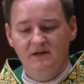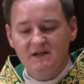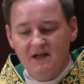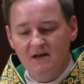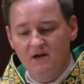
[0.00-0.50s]

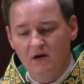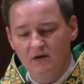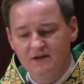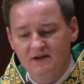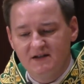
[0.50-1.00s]
This can
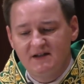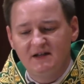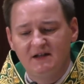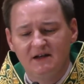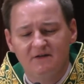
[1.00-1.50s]
cause the
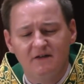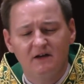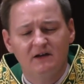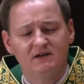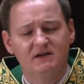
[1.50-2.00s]
sinking
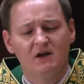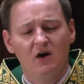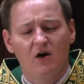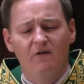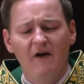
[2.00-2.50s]
feelings
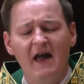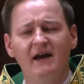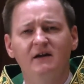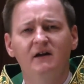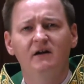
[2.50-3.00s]
of
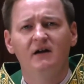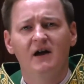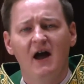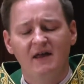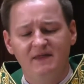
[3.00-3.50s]
anger
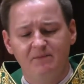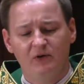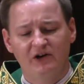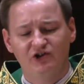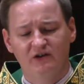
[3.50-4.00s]
and
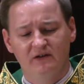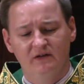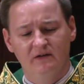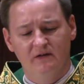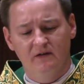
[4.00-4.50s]

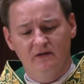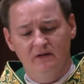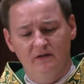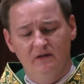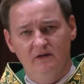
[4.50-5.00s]
depression.
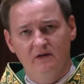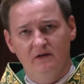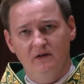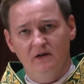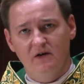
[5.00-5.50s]

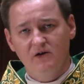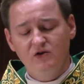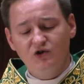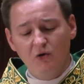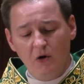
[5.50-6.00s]

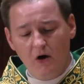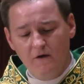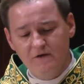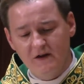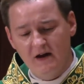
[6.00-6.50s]
So
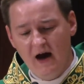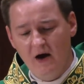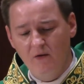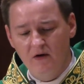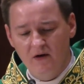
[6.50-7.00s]
often
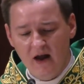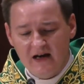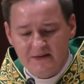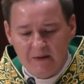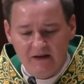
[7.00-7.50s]
our
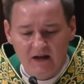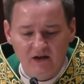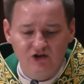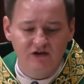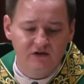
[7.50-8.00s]

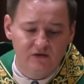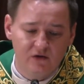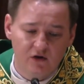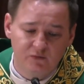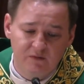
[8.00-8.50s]
expectations do
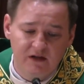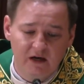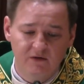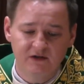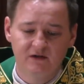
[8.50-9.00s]
not meet
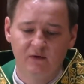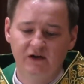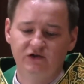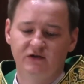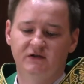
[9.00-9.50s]
our
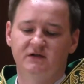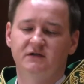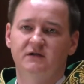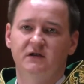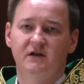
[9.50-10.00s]

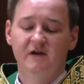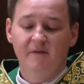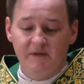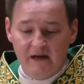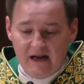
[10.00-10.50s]
situations.
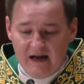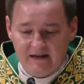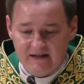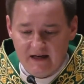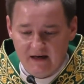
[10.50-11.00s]
The
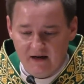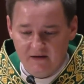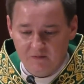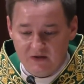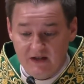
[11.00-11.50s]
less they
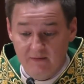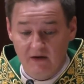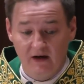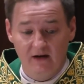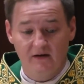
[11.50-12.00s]
are
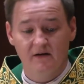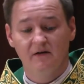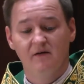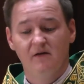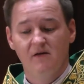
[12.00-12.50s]
similar,
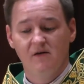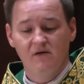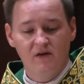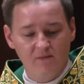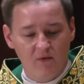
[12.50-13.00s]

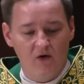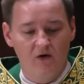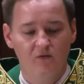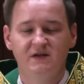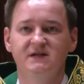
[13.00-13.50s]
the
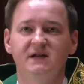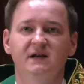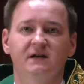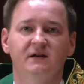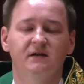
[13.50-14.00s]
more we
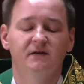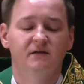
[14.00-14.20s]
sing.